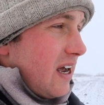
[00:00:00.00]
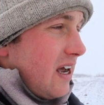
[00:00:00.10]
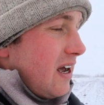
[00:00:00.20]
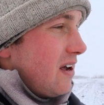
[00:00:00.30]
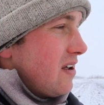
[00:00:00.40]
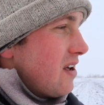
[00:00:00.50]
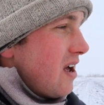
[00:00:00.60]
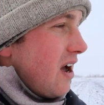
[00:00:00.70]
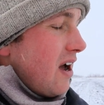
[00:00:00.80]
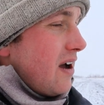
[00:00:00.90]
Uh,
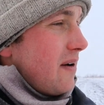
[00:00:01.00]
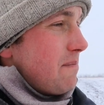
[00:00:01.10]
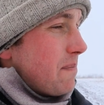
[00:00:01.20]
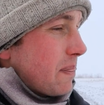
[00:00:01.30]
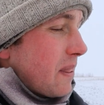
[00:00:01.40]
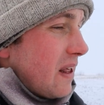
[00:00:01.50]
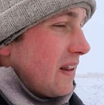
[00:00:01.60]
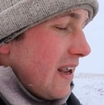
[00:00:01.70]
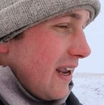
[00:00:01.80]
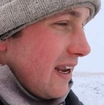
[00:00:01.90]
um,
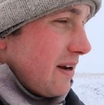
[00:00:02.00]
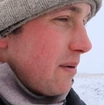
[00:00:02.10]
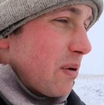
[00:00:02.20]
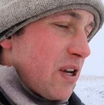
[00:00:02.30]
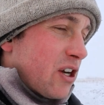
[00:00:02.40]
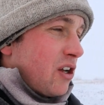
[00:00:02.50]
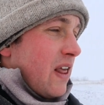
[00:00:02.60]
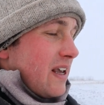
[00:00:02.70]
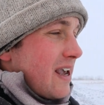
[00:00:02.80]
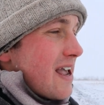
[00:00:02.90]
in, in particular,
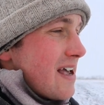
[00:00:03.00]
like